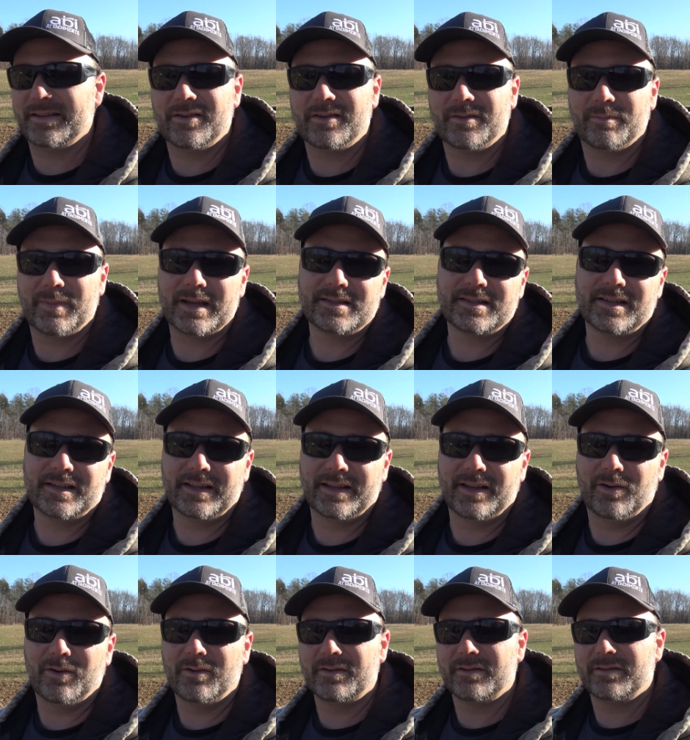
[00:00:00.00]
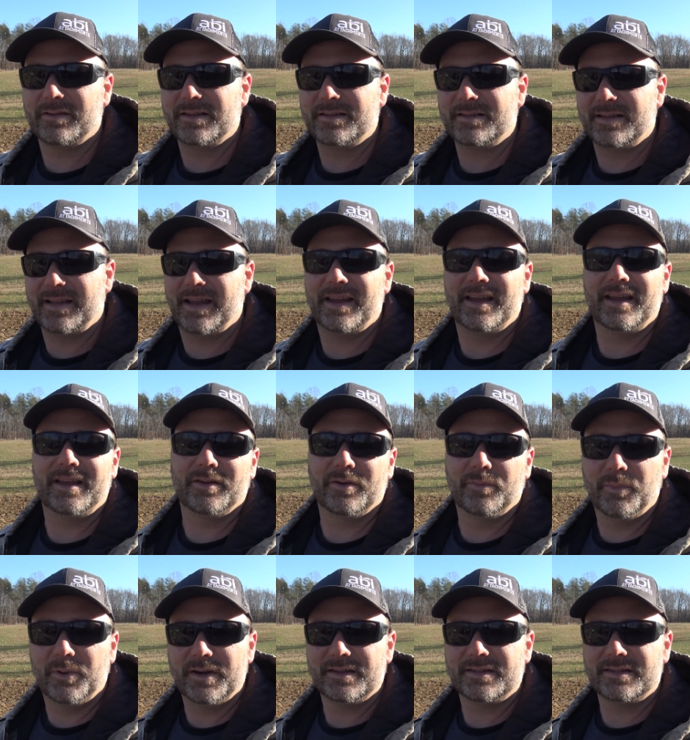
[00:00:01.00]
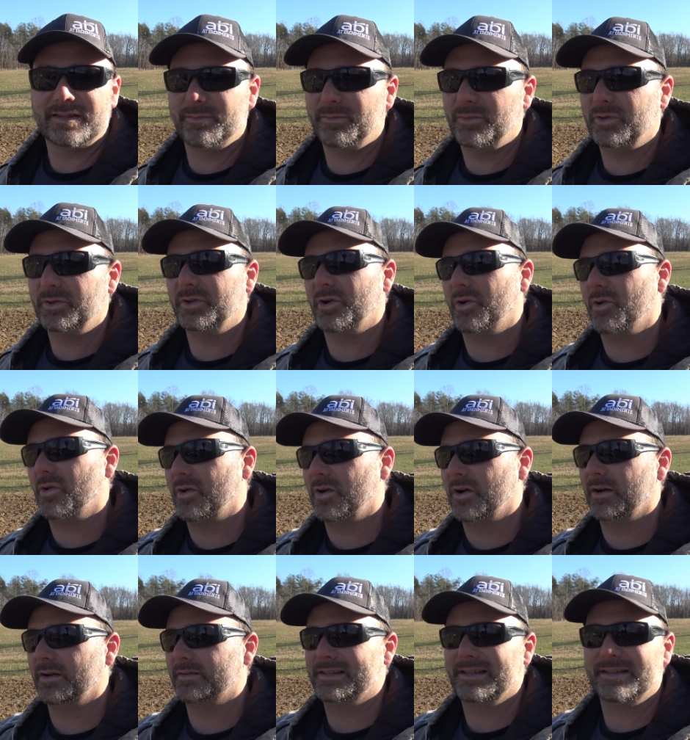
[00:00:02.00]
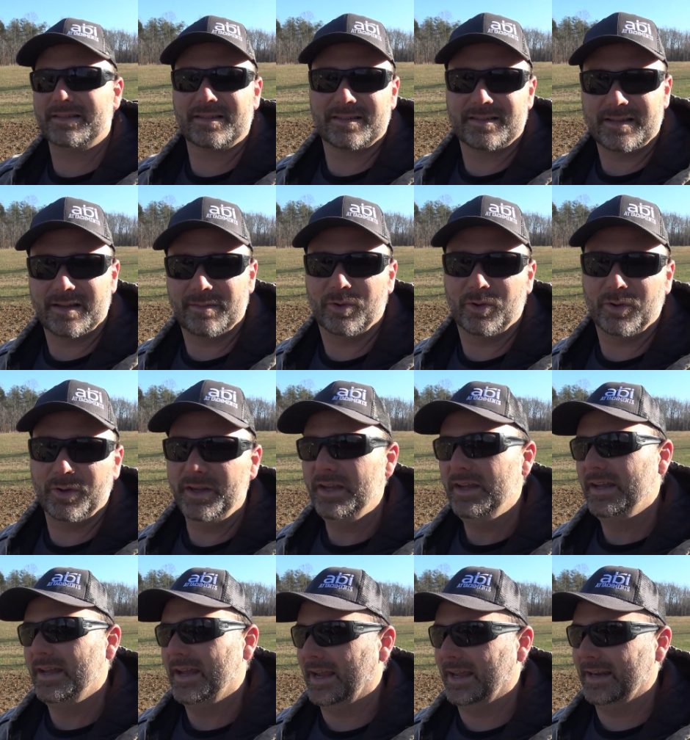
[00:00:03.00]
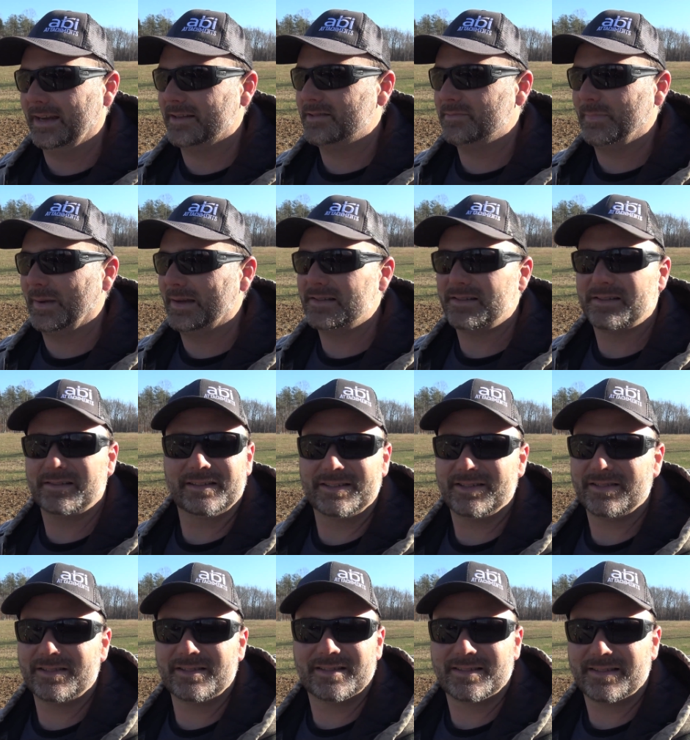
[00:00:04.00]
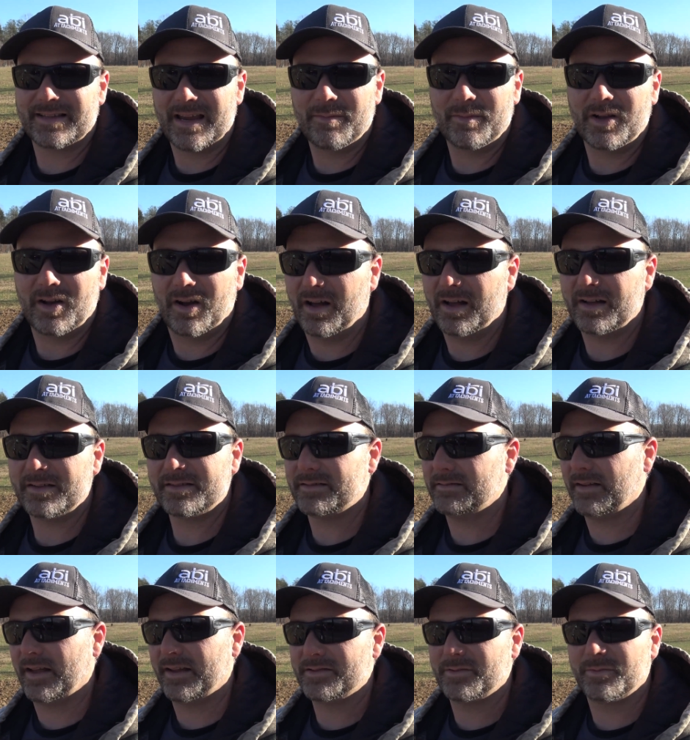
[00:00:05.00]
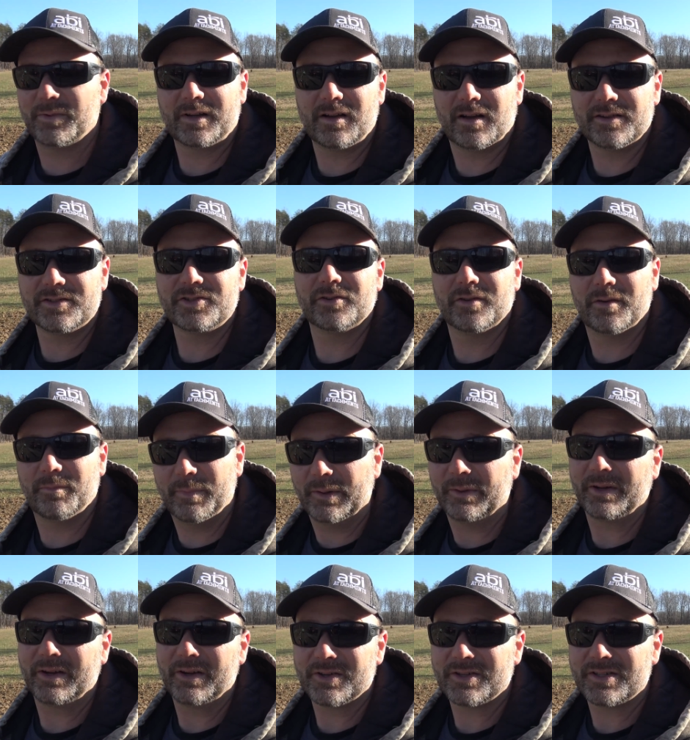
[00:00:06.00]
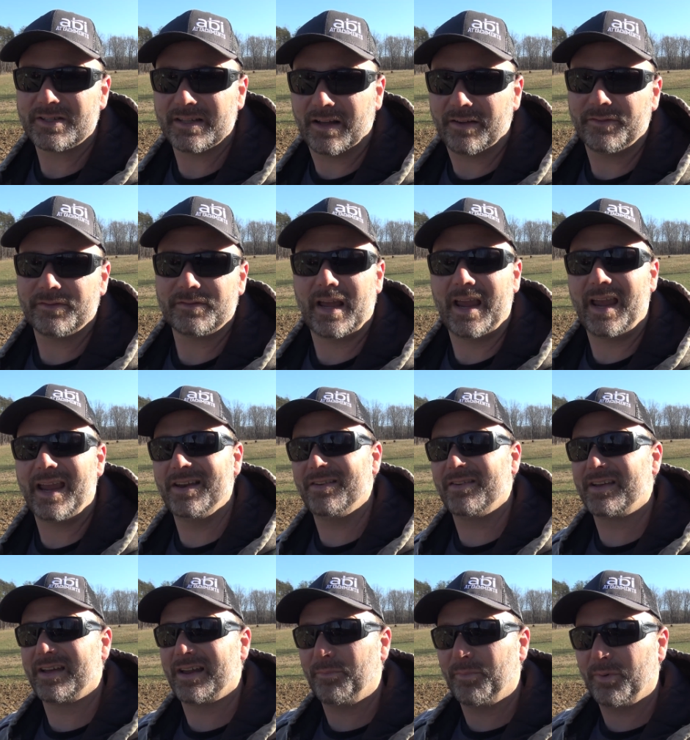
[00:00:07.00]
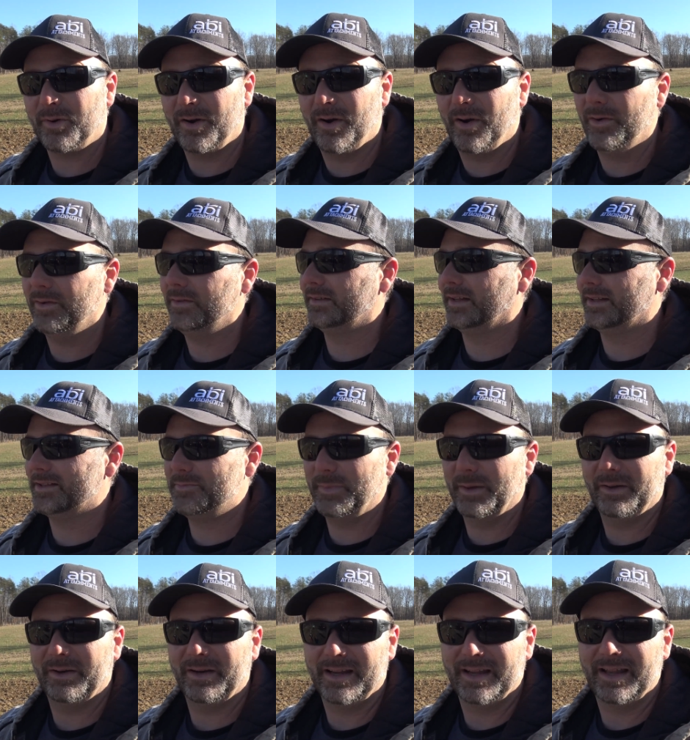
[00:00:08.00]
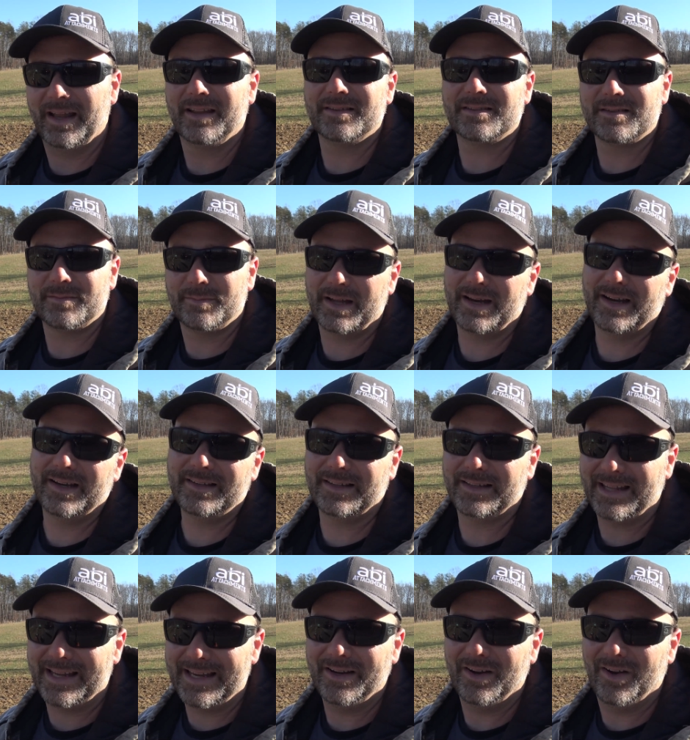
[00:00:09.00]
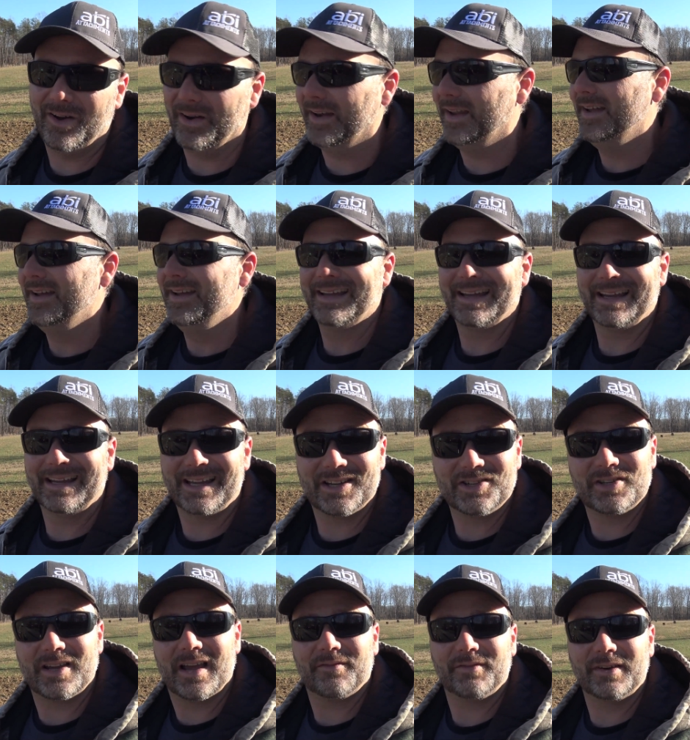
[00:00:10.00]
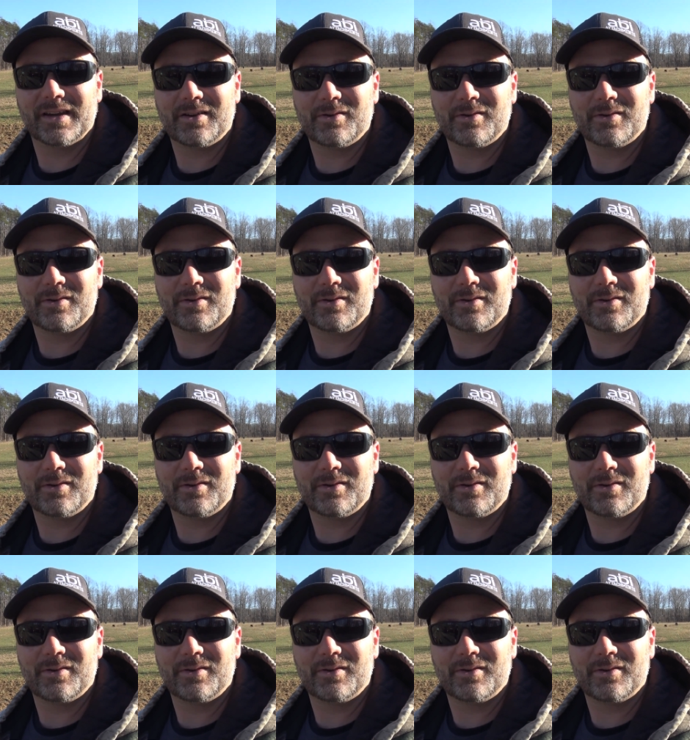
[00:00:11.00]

you can basically order this thing either pre-assembled or disassembled, and it's basically just the same cost as it would cost you to build it yourself. And you got a pro that's building it and somebody to lean on in case you have any